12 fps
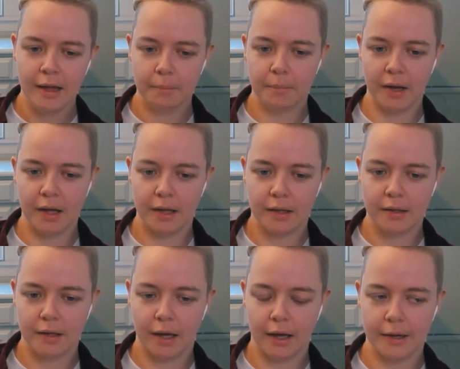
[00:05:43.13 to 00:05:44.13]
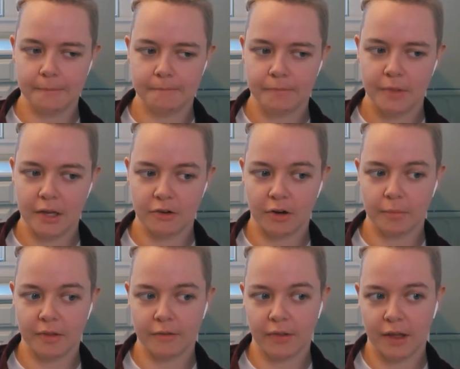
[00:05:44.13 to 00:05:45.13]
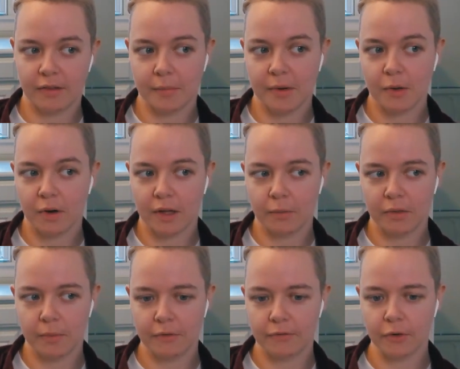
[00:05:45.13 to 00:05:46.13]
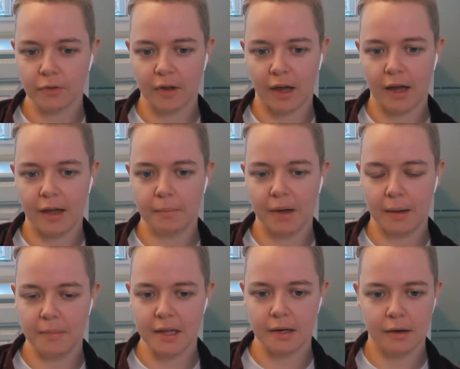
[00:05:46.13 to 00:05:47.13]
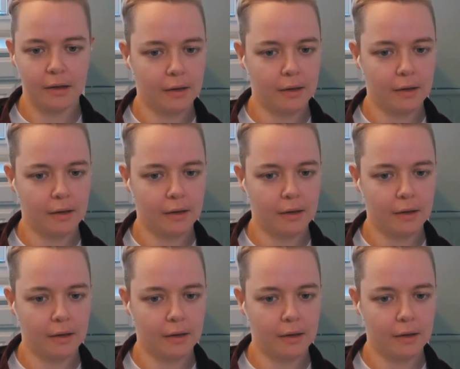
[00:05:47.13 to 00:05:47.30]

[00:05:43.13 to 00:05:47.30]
But um, in terms of like somebody working with me full time, I mean,